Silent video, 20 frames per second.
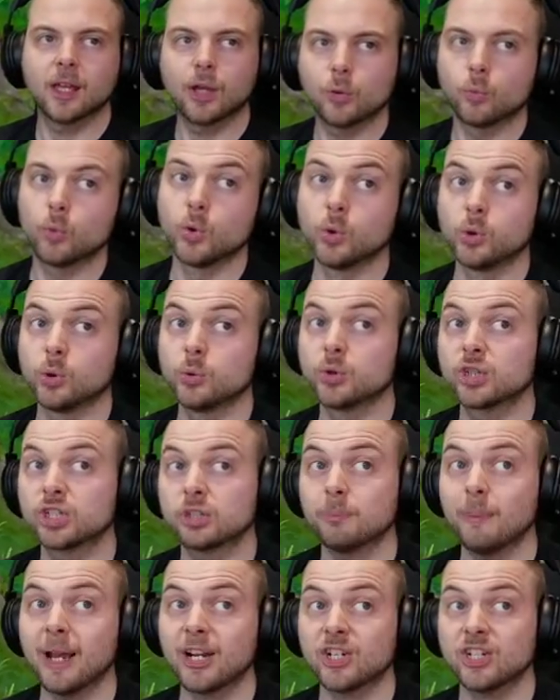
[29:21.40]
Wooloo
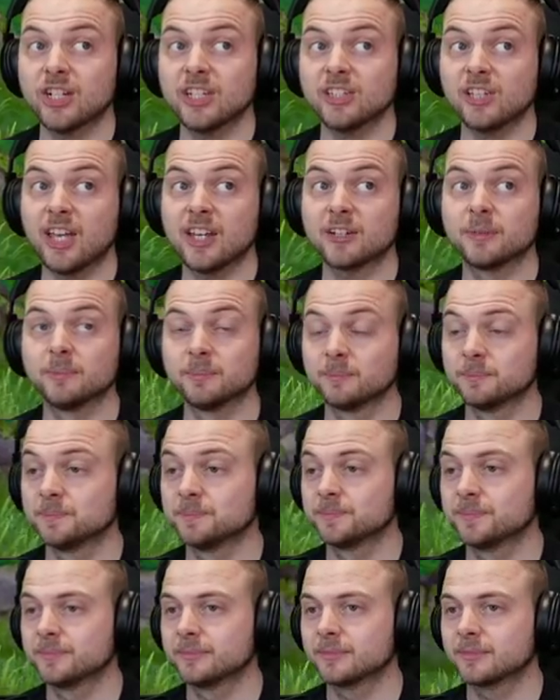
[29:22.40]
smashing its head.
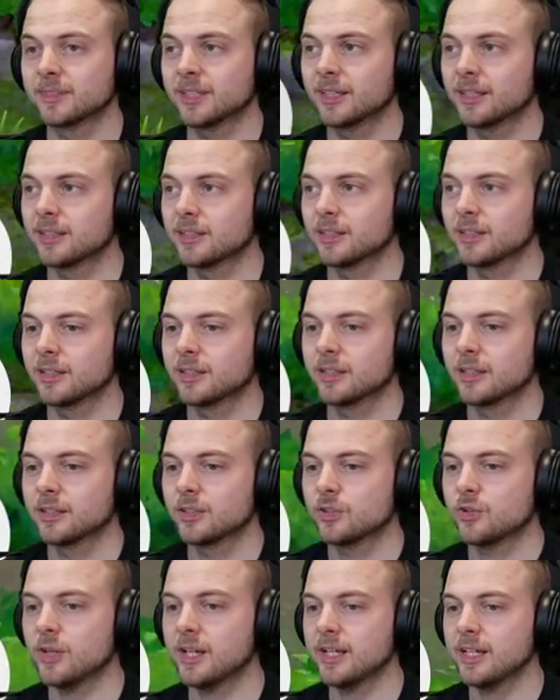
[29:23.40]

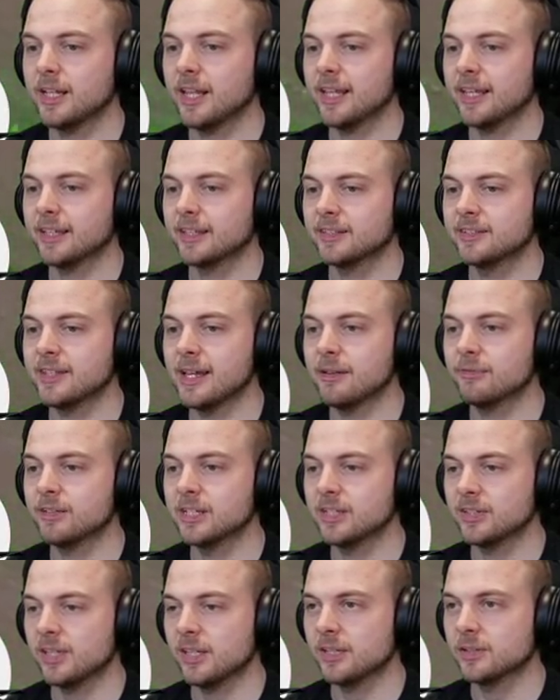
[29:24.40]
Trying to, like, deafen
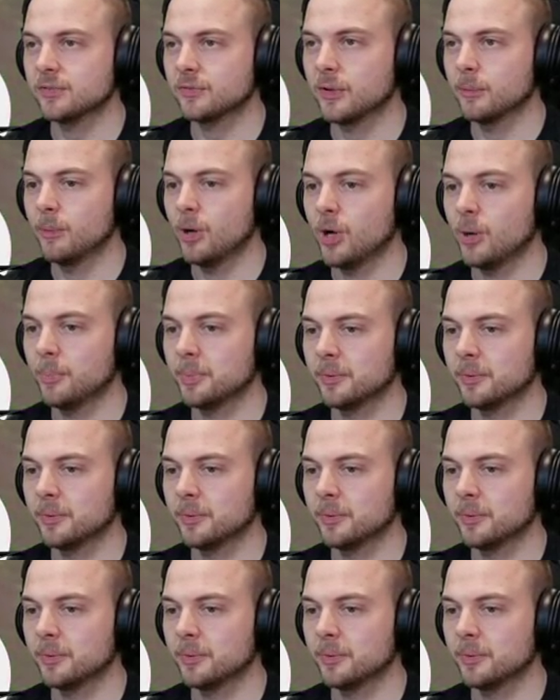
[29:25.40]
its ears from Hop.